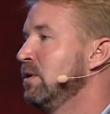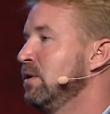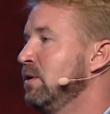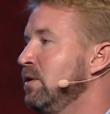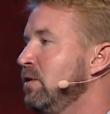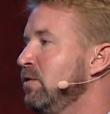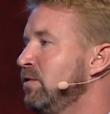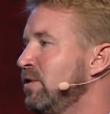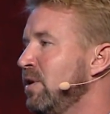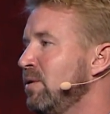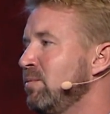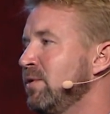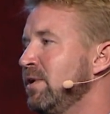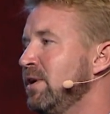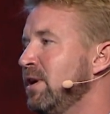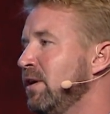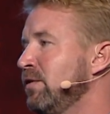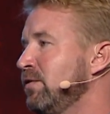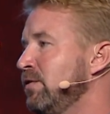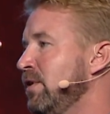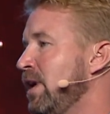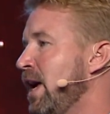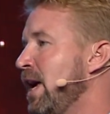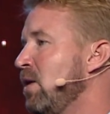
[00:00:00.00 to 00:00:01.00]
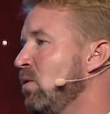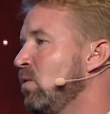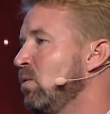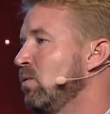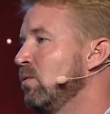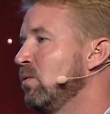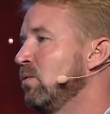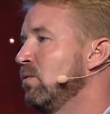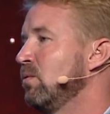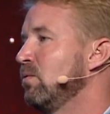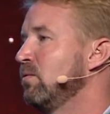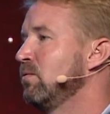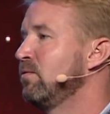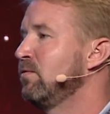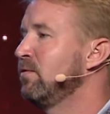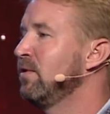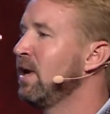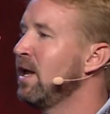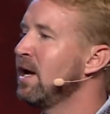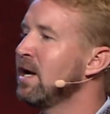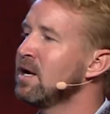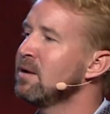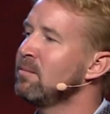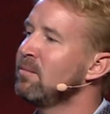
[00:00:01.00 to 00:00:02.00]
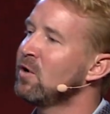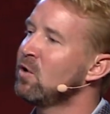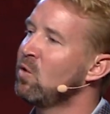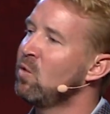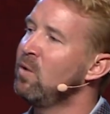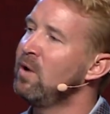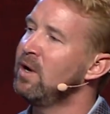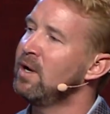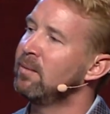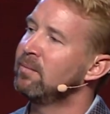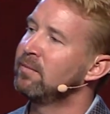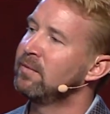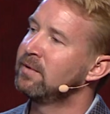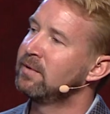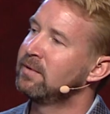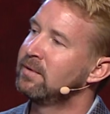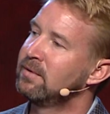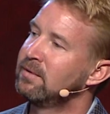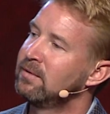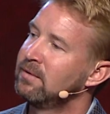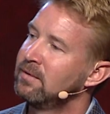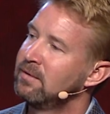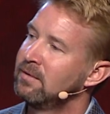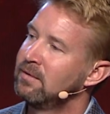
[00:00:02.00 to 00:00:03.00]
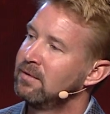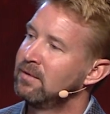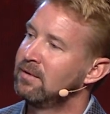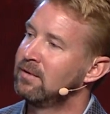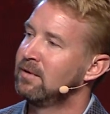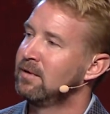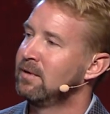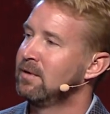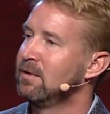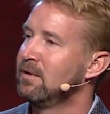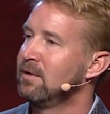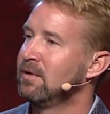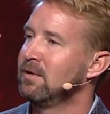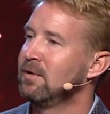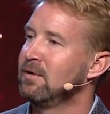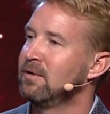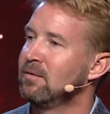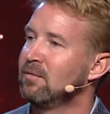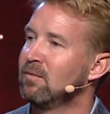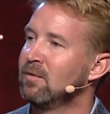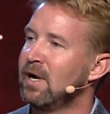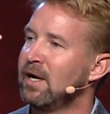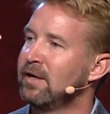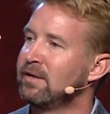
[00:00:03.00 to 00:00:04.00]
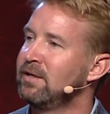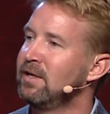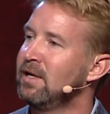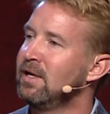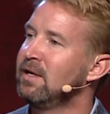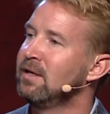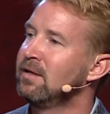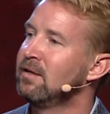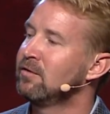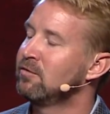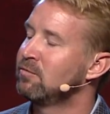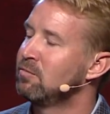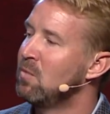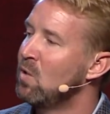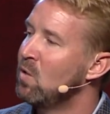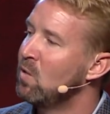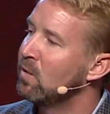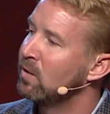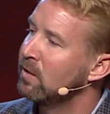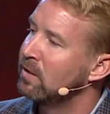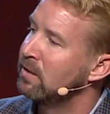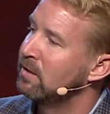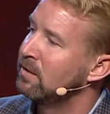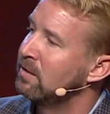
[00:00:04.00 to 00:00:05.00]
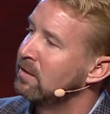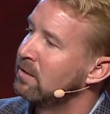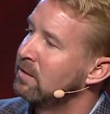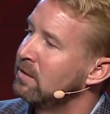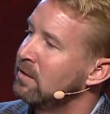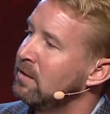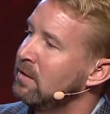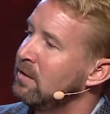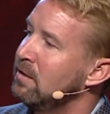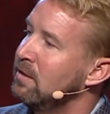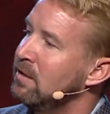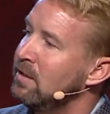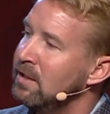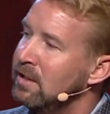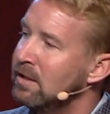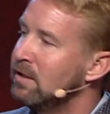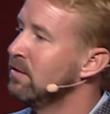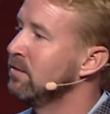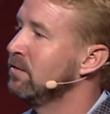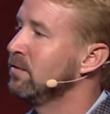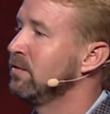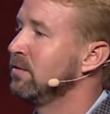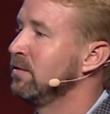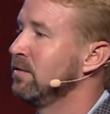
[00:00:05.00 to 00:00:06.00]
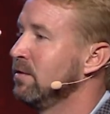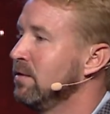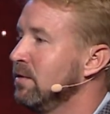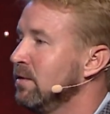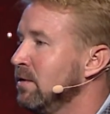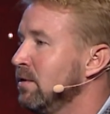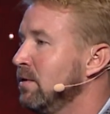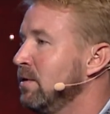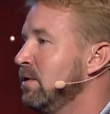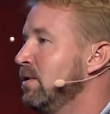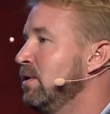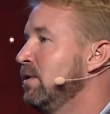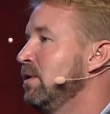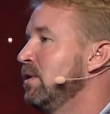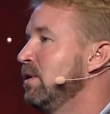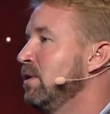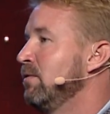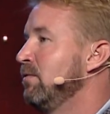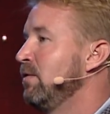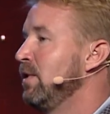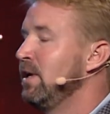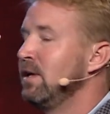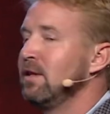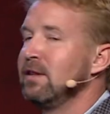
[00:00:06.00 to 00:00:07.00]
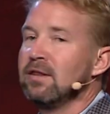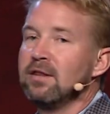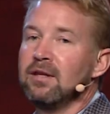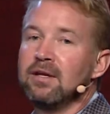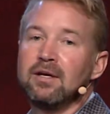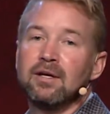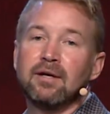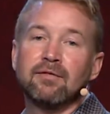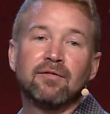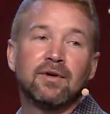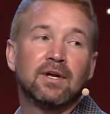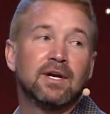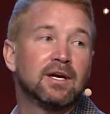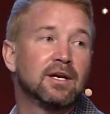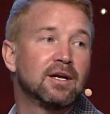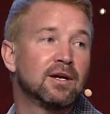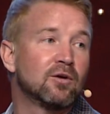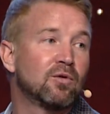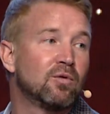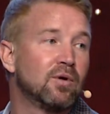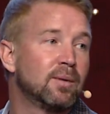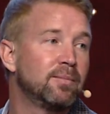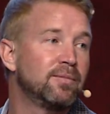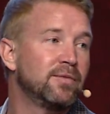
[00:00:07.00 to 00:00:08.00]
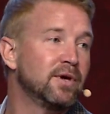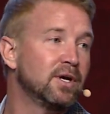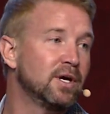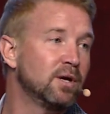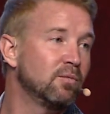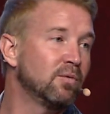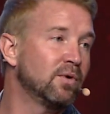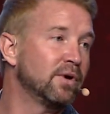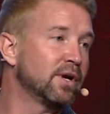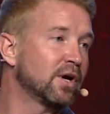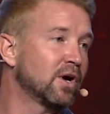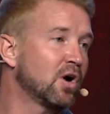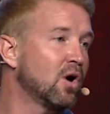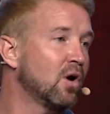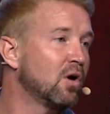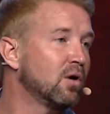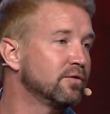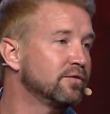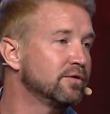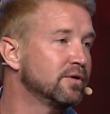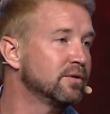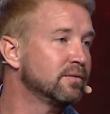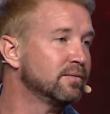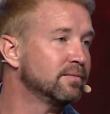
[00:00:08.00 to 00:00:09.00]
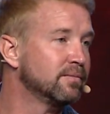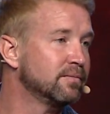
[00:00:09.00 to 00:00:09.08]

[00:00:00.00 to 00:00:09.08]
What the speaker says: You say, but Dustin, I don't feel like I'm equipped. What I'll tell you this morning is, if he didn't equip you, he wouldn't have called you.